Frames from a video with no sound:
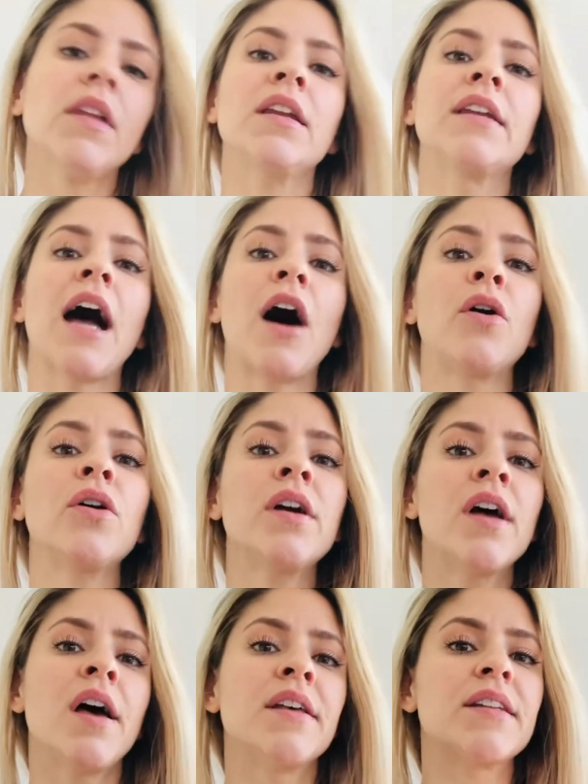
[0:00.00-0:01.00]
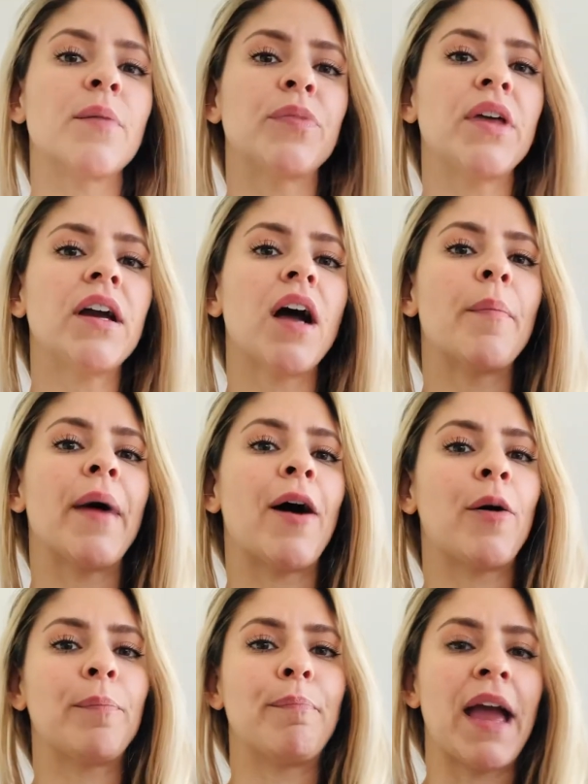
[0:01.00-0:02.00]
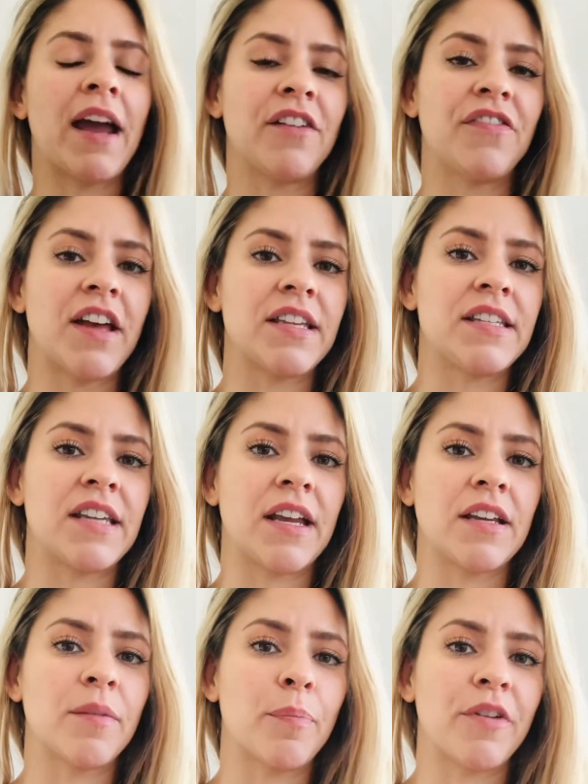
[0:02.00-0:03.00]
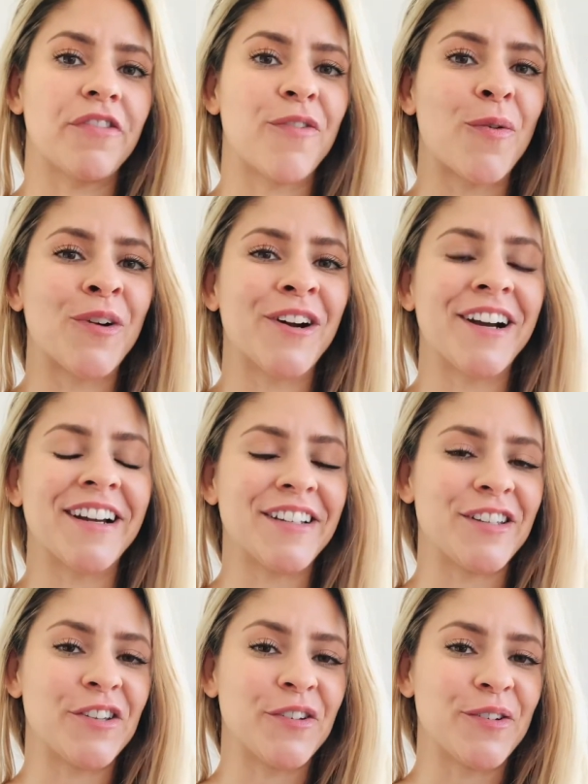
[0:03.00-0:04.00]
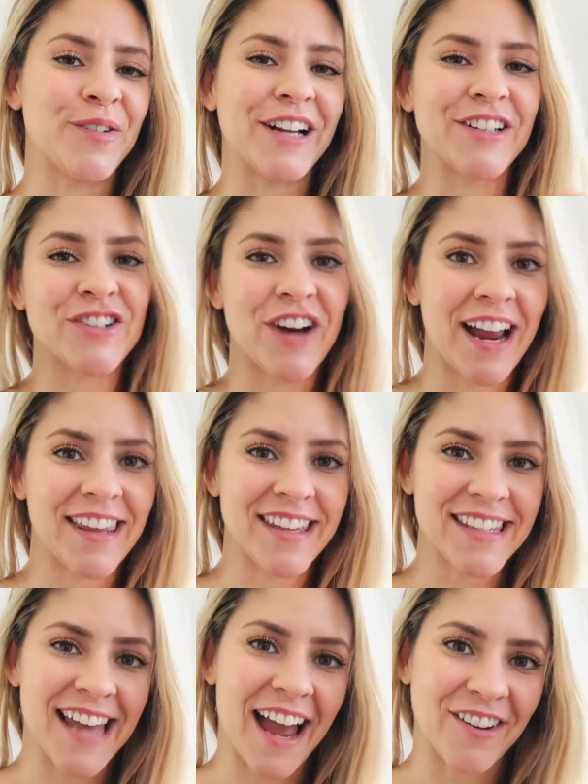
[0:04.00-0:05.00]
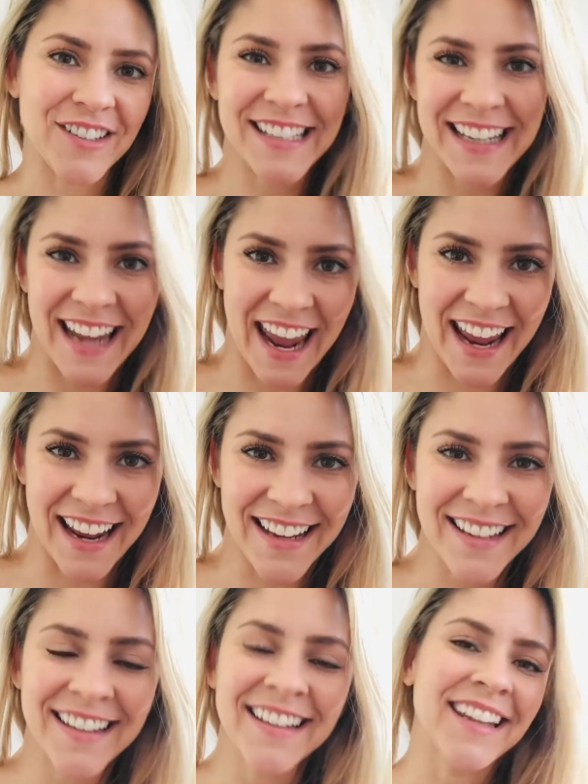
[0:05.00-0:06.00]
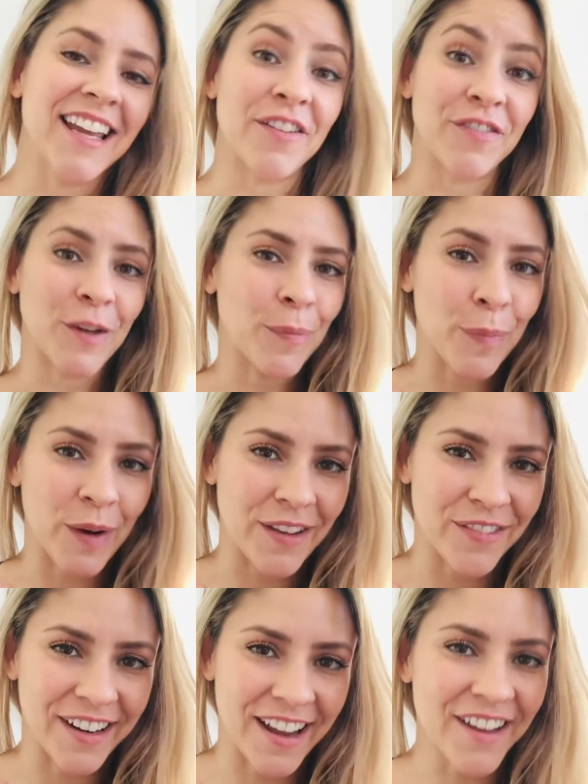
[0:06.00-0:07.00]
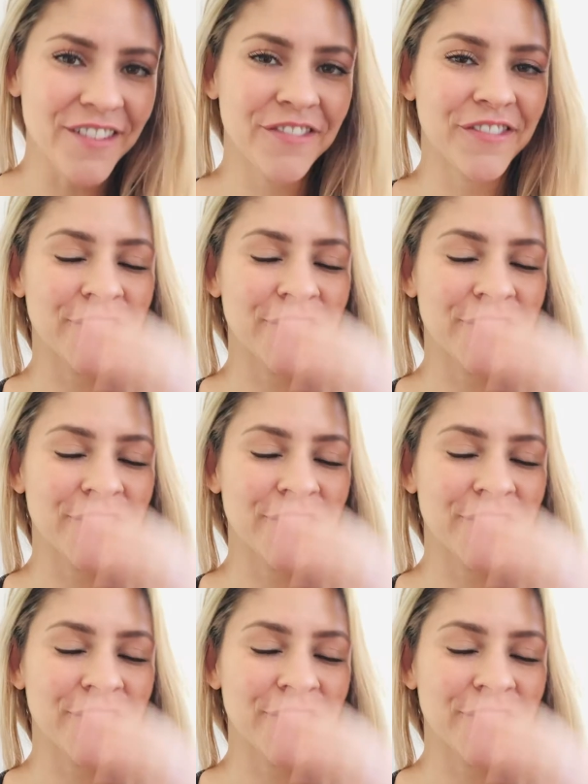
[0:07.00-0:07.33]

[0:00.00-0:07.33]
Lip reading: Now, something about manifesting before you try this out today, if you're brave enough,